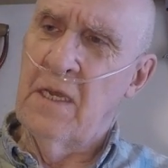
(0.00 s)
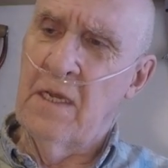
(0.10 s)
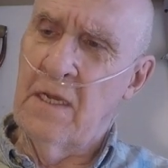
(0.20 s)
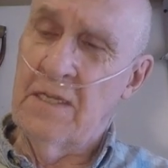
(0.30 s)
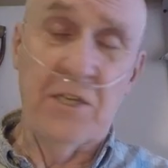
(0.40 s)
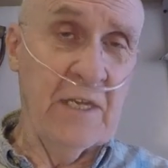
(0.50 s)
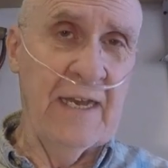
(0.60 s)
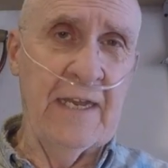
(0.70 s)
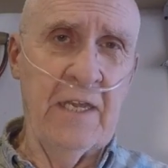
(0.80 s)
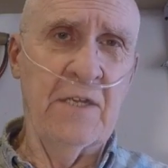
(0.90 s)
I just
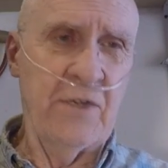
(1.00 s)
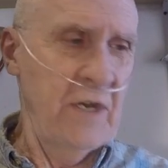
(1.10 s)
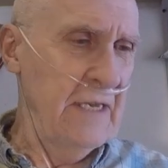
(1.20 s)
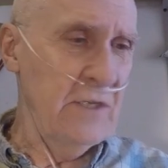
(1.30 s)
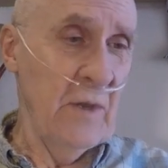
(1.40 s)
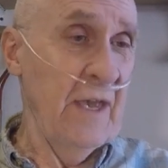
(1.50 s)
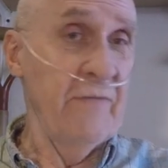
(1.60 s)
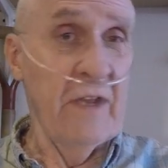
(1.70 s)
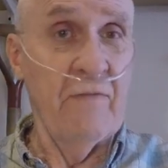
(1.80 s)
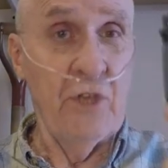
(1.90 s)
got it yesterday, so I
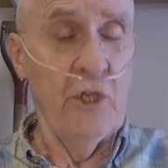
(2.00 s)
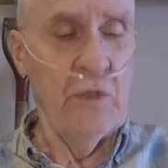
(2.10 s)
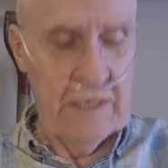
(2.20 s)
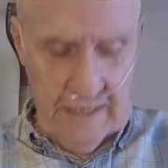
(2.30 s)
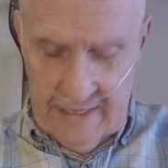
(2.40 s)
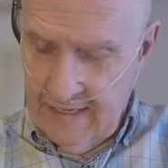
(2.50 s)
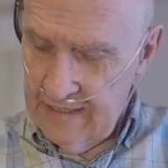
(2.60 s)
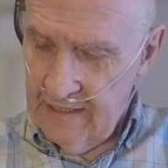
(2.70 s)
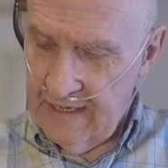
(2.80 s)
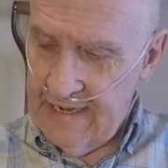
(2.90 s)
haven't even used it yet. I
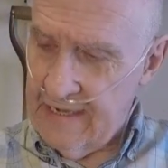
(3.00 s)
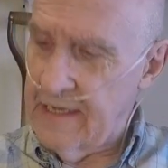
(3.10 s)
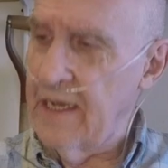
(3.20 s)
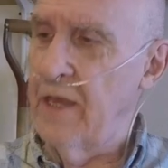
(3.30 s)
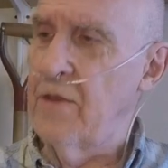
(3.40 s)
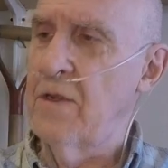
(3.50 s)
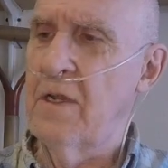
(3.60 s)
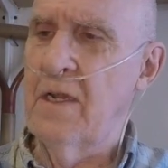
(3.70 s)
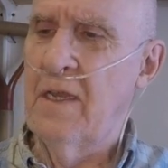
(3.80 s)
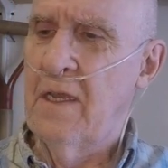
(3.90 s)
got it together, and